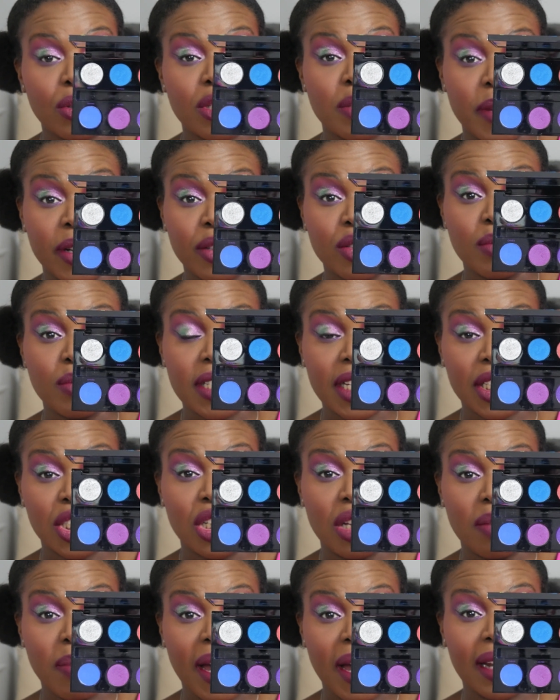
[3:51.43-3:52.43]
Spectrum is
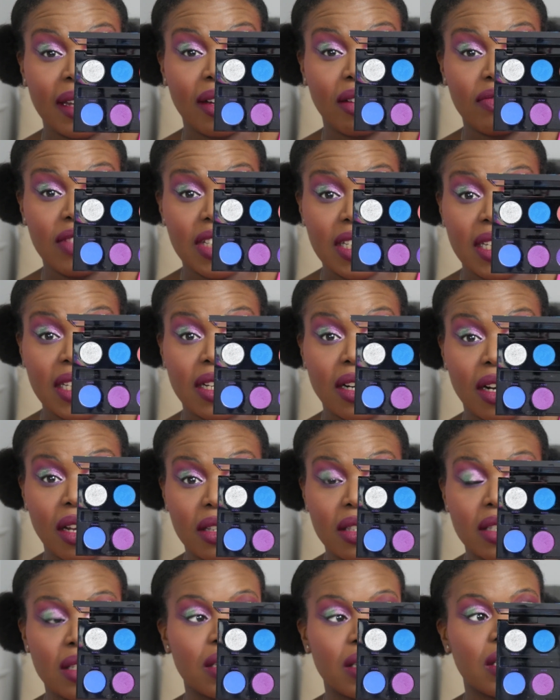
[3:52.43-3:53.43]
actually a palette I've
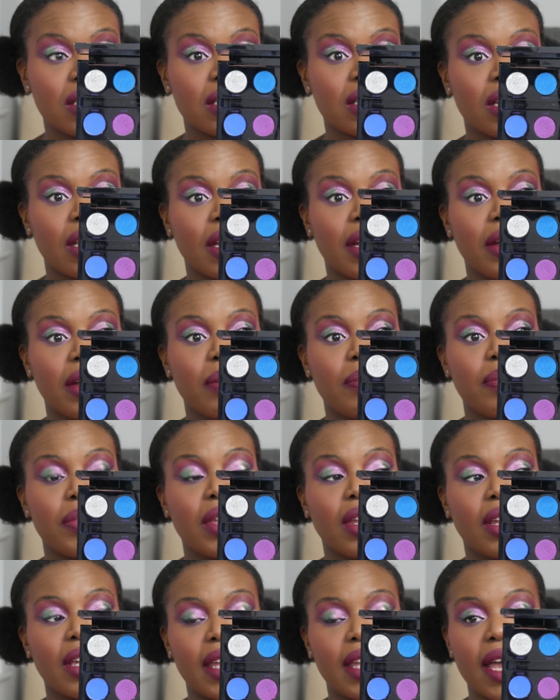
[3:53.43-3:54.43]
decluttered.
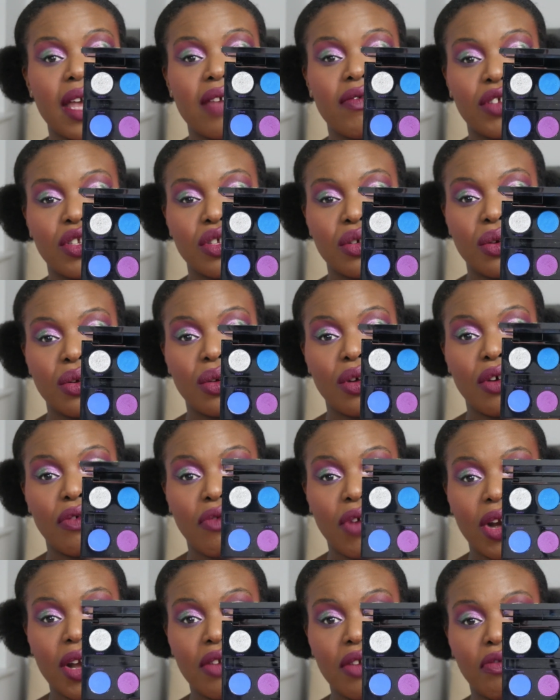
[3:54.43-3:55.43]
I gave it to a
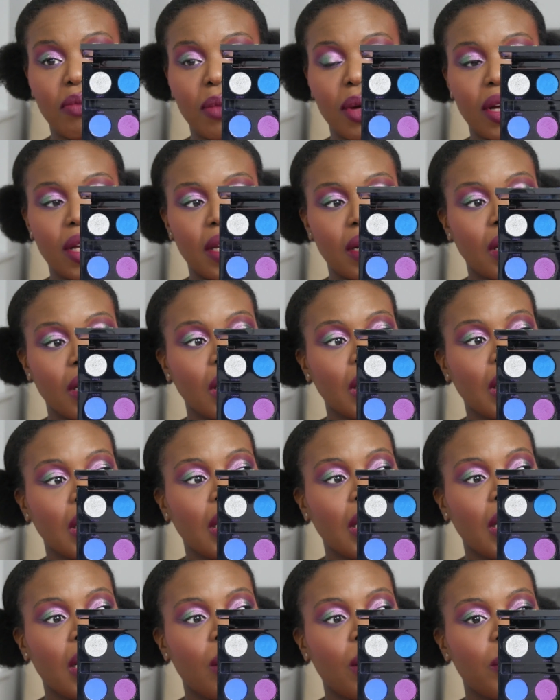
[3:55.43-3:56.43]
friend of mine,
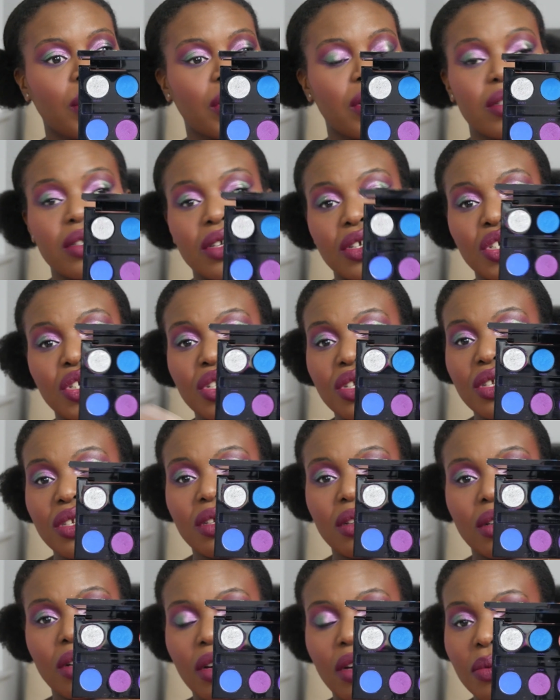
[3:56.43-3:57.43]
because I
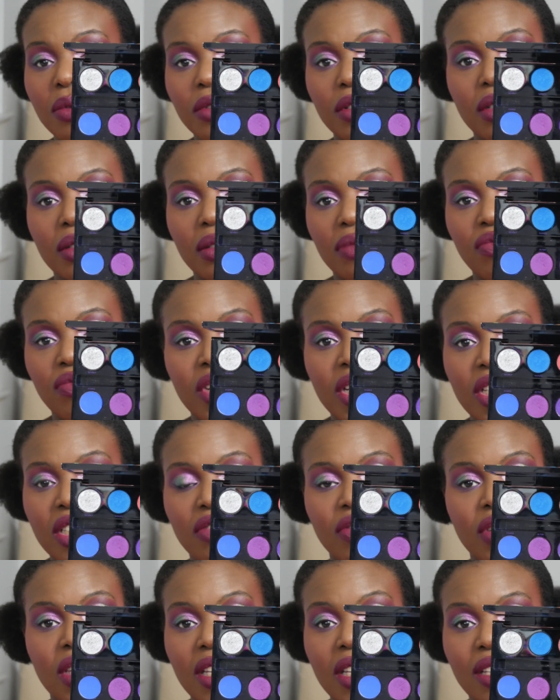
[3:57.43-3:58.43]
would reach
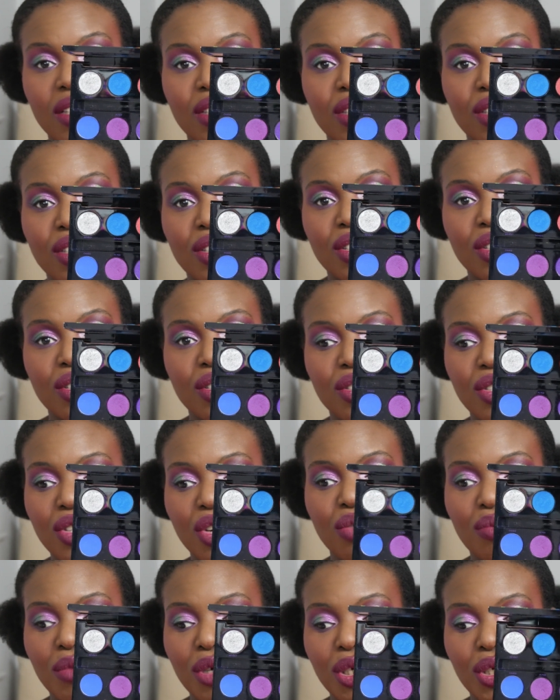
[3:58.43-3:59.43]
for this so
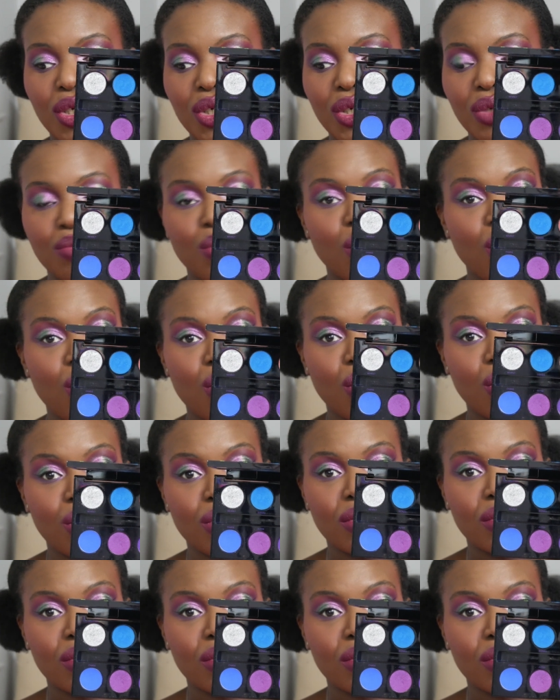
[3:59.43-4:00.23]
much more.